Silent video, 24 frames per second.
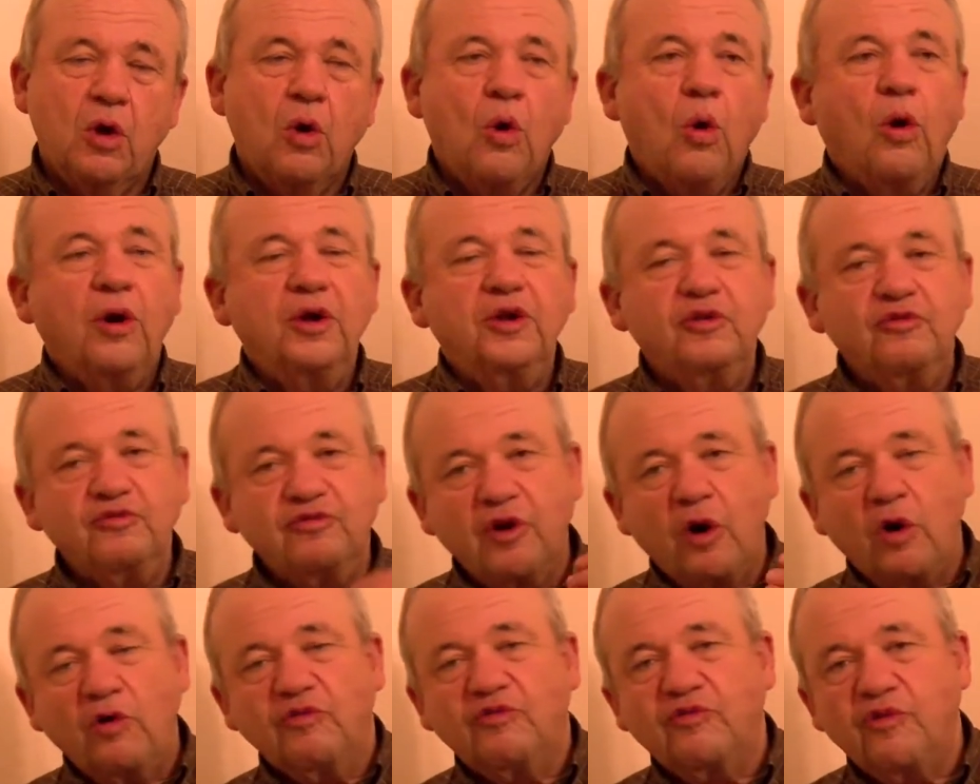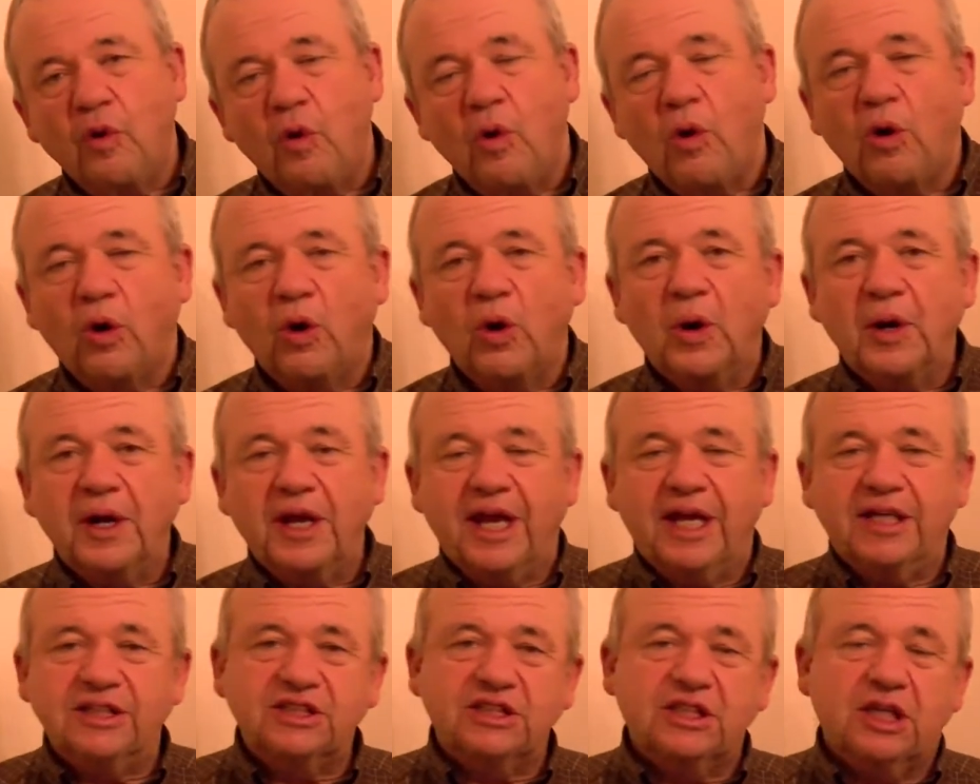or you vote for or
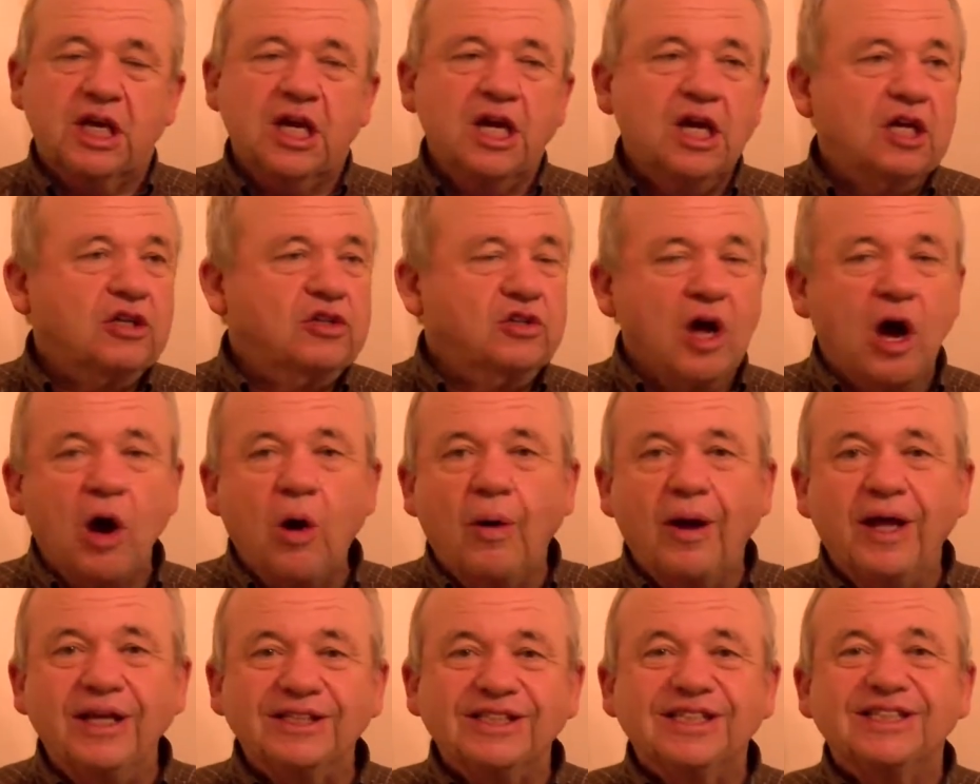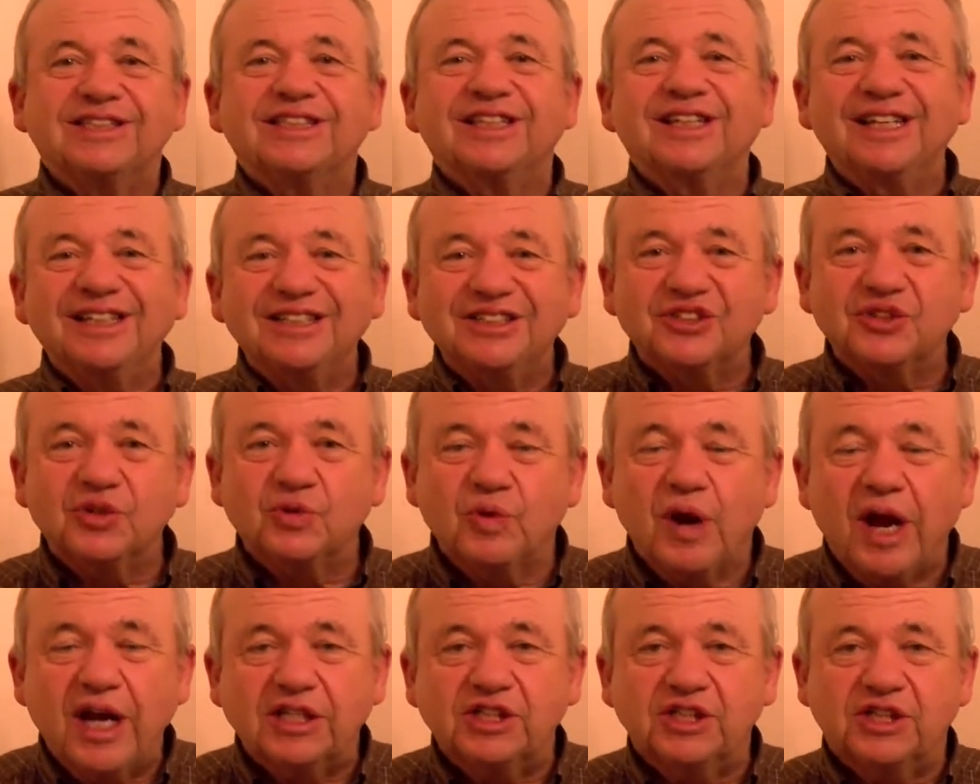against. No, this is an
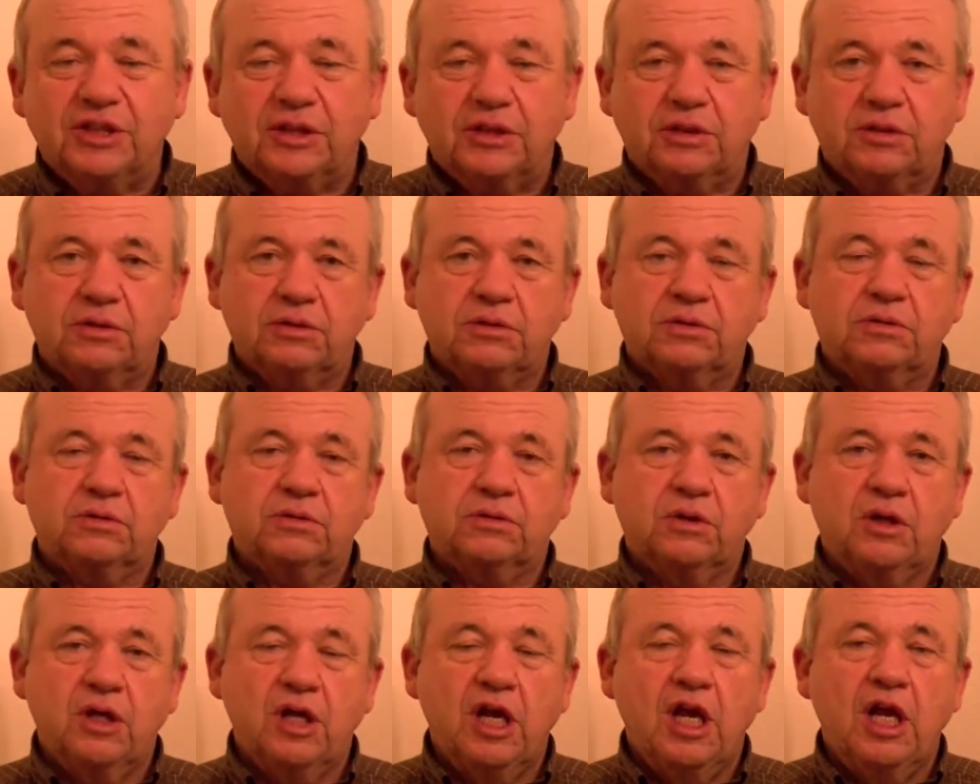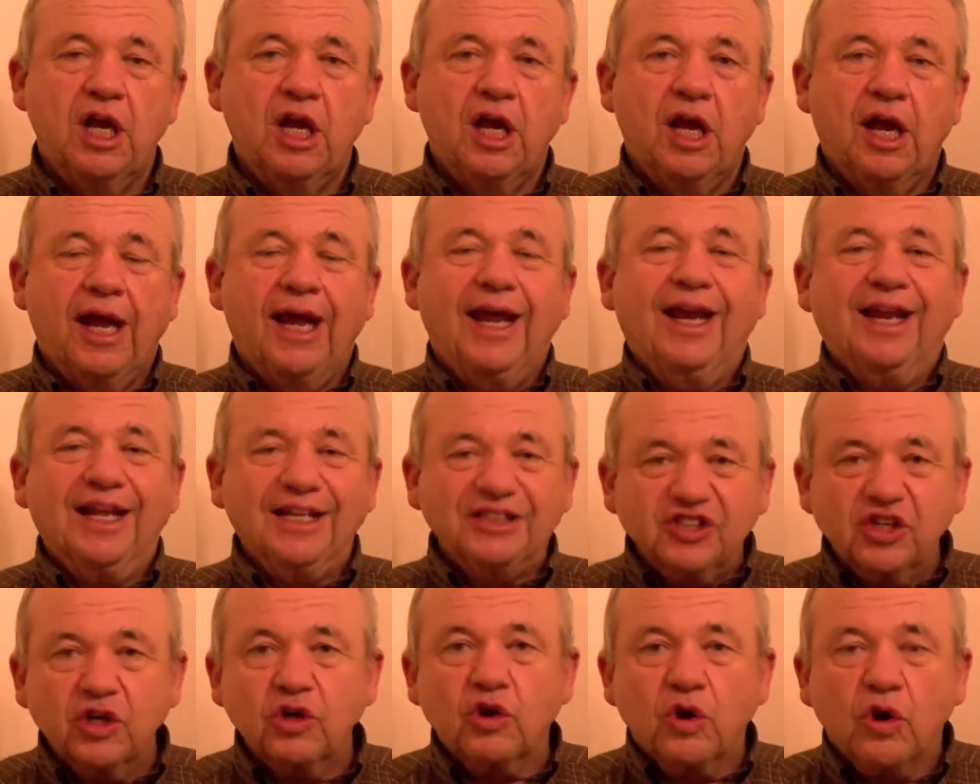insurrection. It
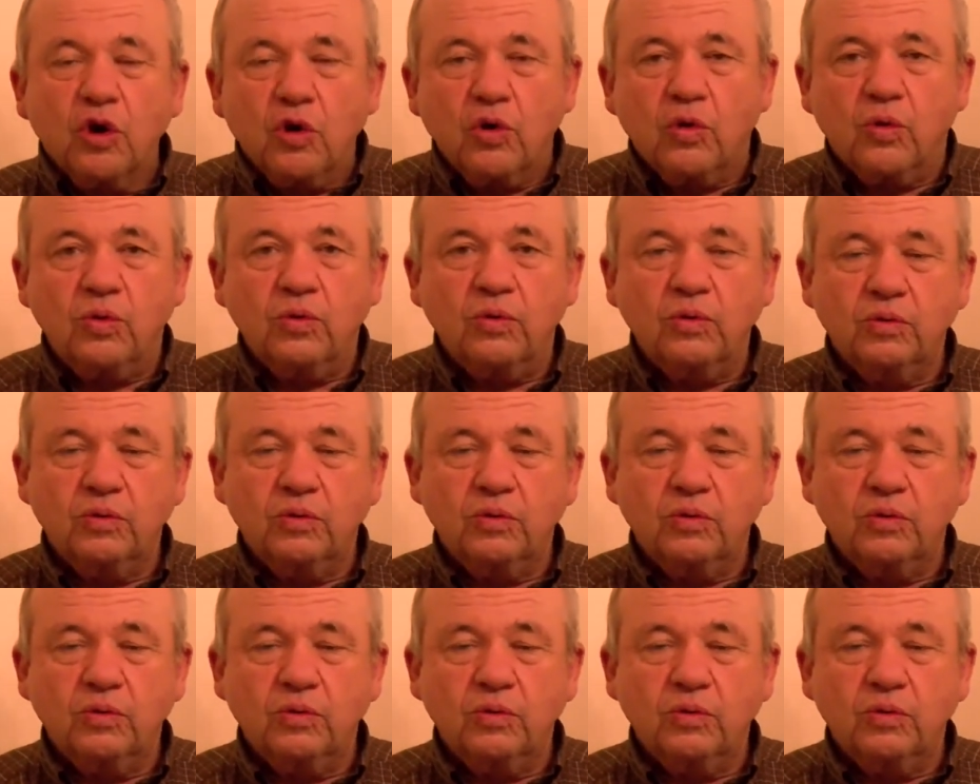is a coup.